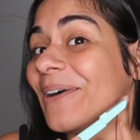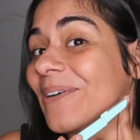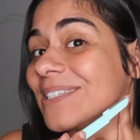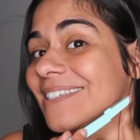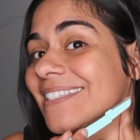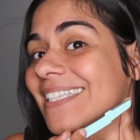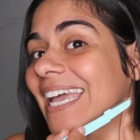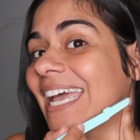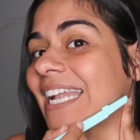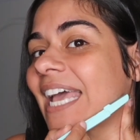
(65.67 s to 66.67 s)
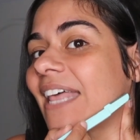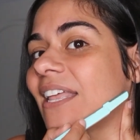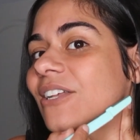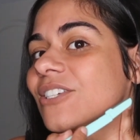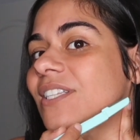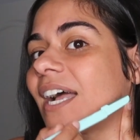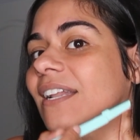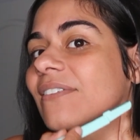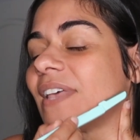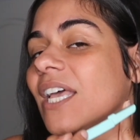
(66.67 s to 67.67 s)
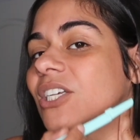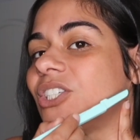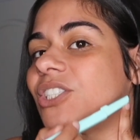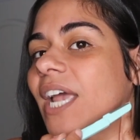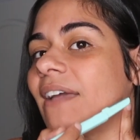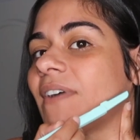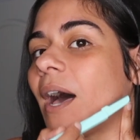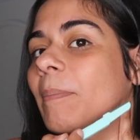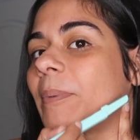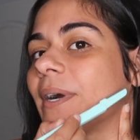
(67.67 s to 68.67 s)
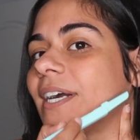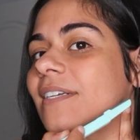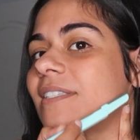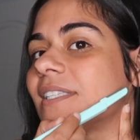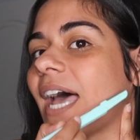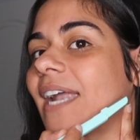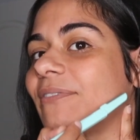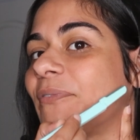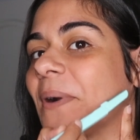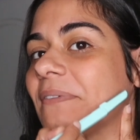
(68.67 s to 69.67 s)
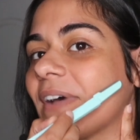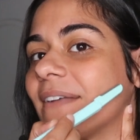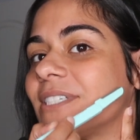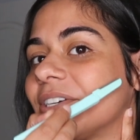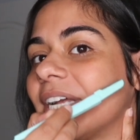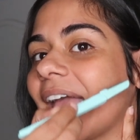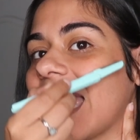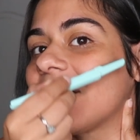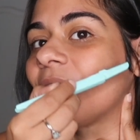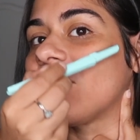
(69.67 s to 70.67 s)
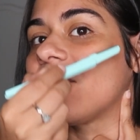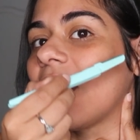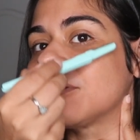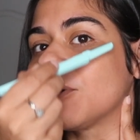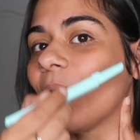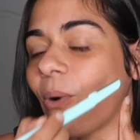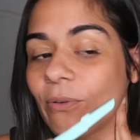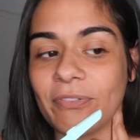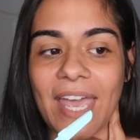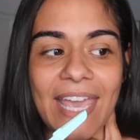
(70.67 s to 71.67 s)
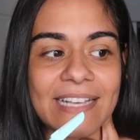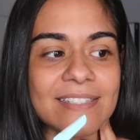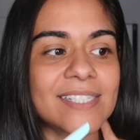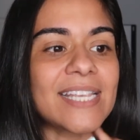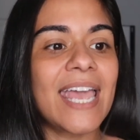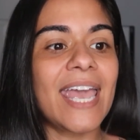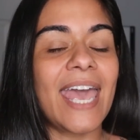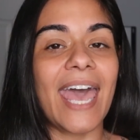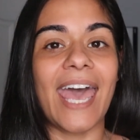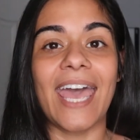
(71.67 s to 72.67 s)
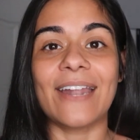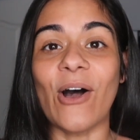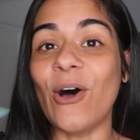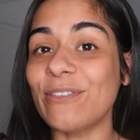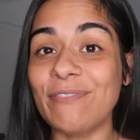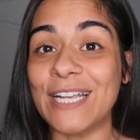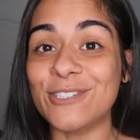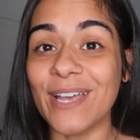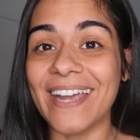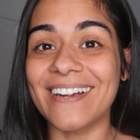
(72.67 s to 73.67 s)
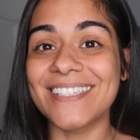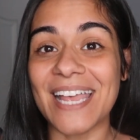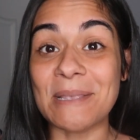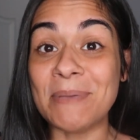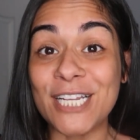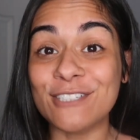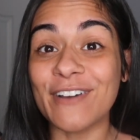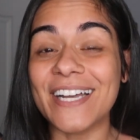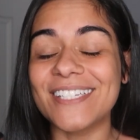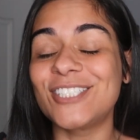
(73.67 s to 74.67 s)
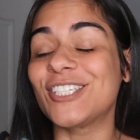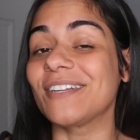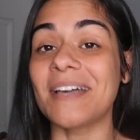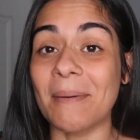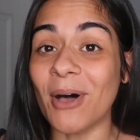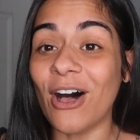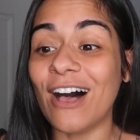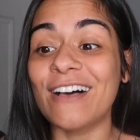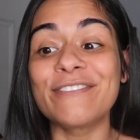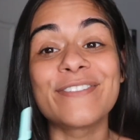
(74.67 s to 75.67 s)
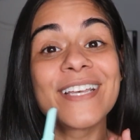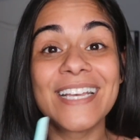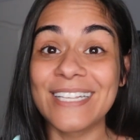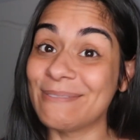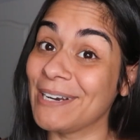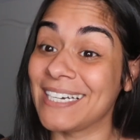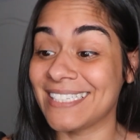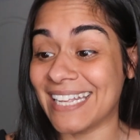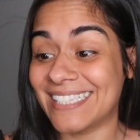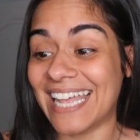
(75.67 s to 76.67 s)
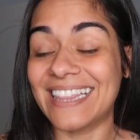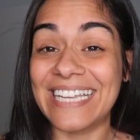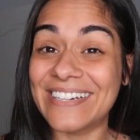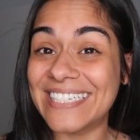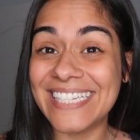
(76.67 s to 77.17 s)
you hold your skin and then you just kind of shave upwards at a 45 degree angle on your whole face and all the facial hairs and the peach fuzz should come off. We're gonna test that theory